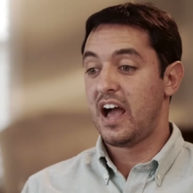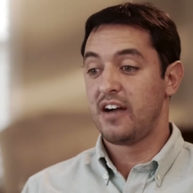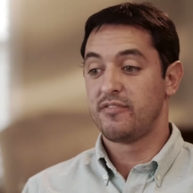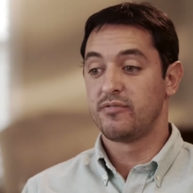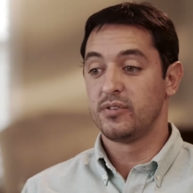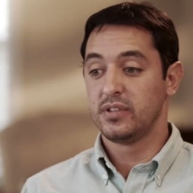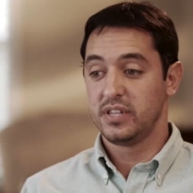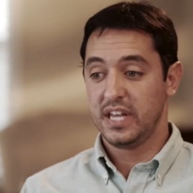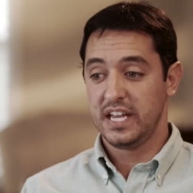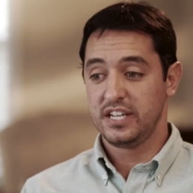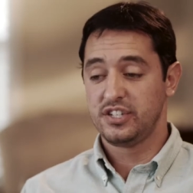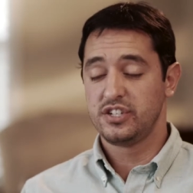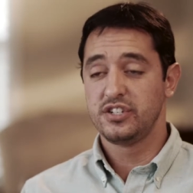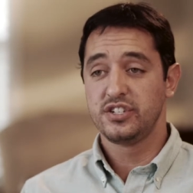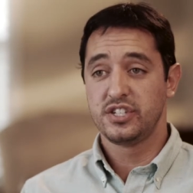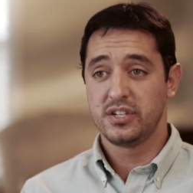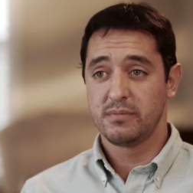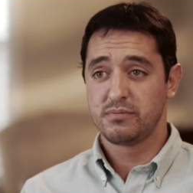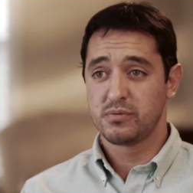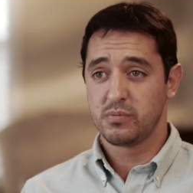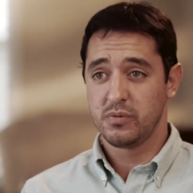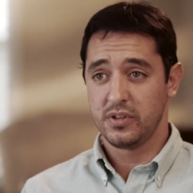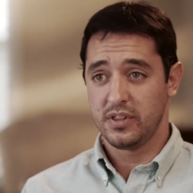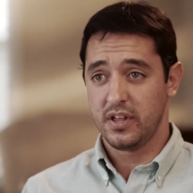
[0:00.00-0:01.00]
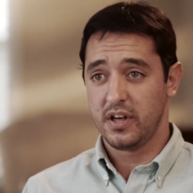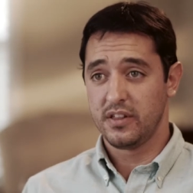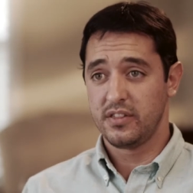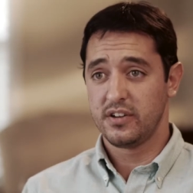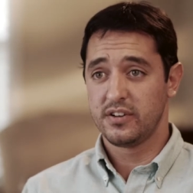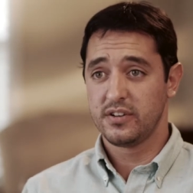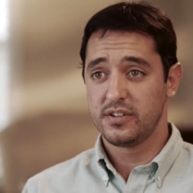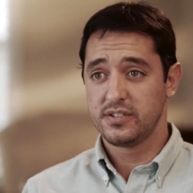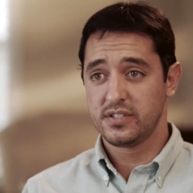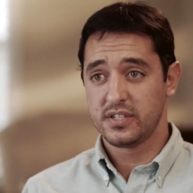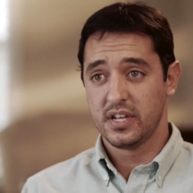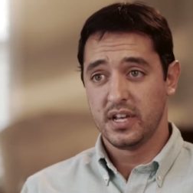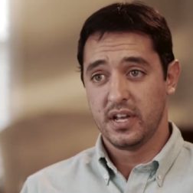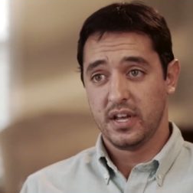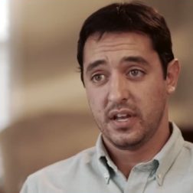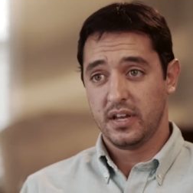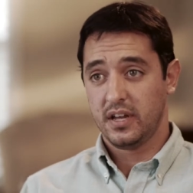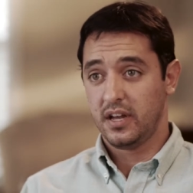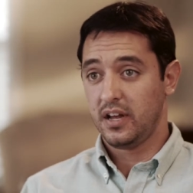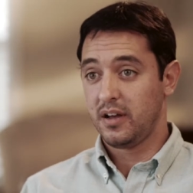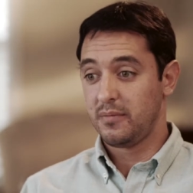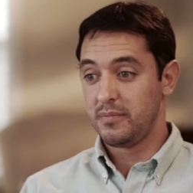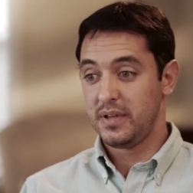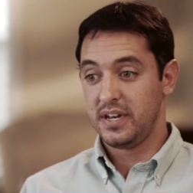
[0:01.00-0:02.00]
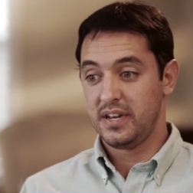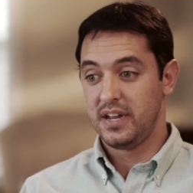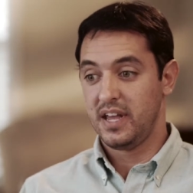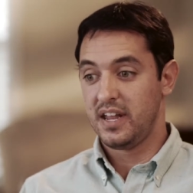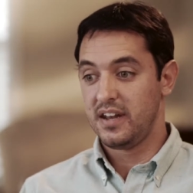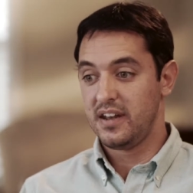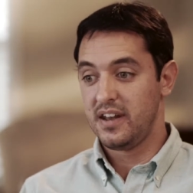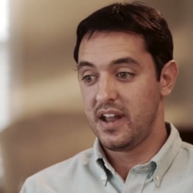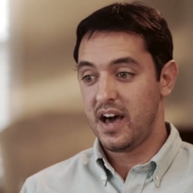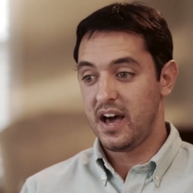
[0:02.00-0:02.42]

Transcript: have relationships with others and